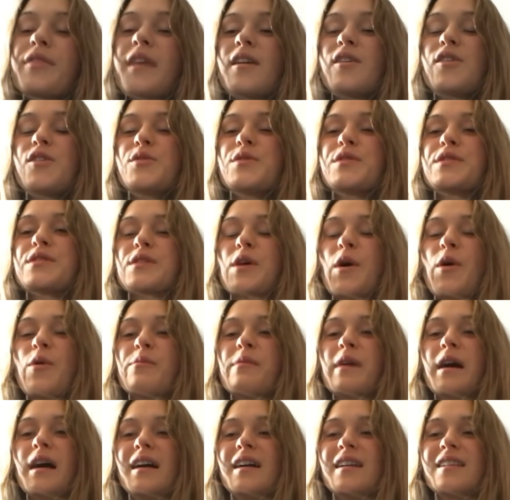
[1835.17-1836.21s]
thank you so
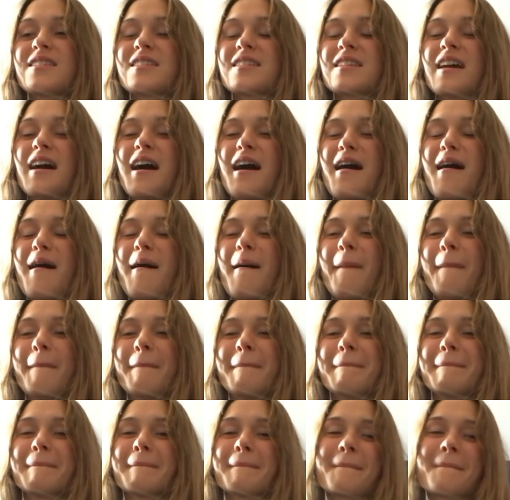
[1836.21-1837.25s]
much.
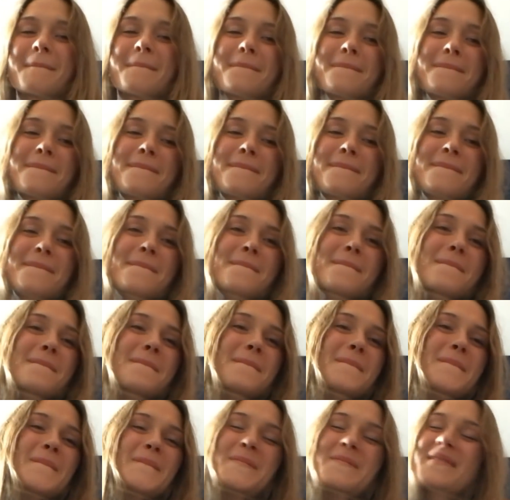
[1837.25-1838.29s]
Um,
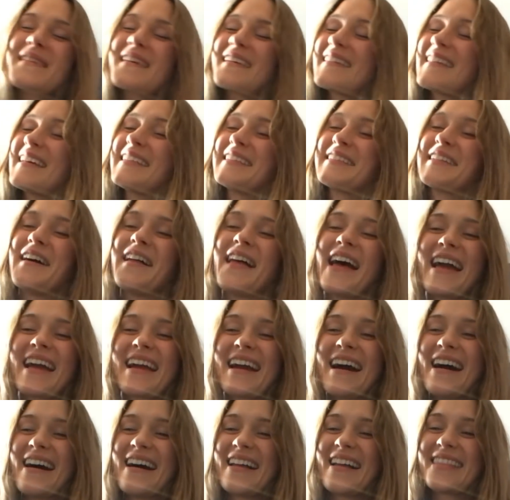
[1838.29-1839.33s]
that's all I
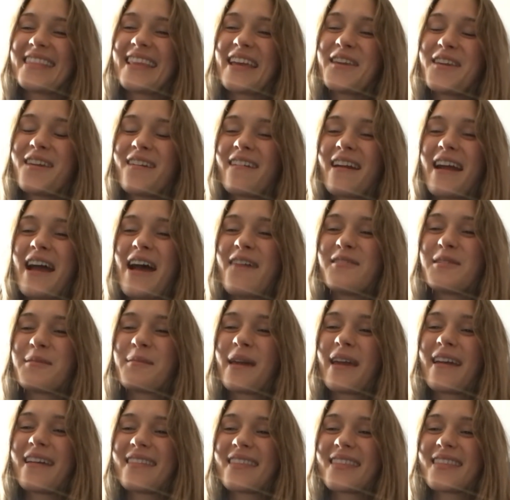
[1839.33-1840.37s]
got. Thank you for having
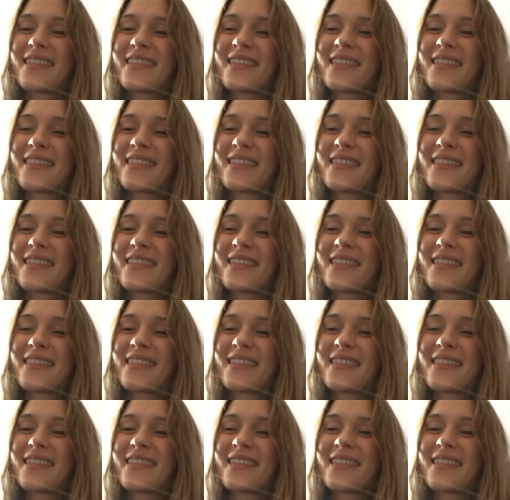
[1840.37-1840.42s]
me.